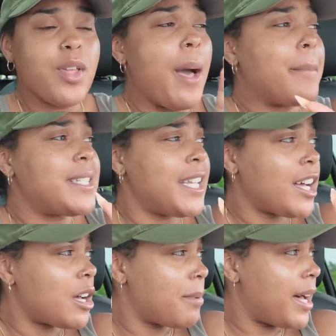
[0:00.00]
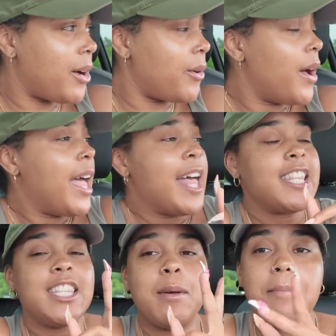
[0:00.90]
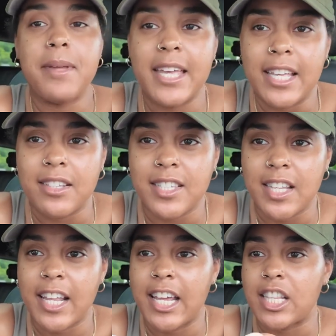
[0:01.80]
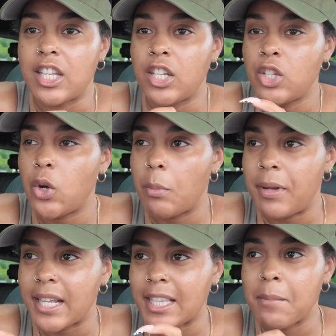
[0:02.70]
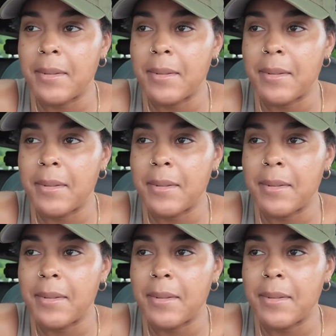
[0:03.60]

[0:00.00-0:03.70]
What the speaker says: I'm gonna talk about the myths, like a little bit, like the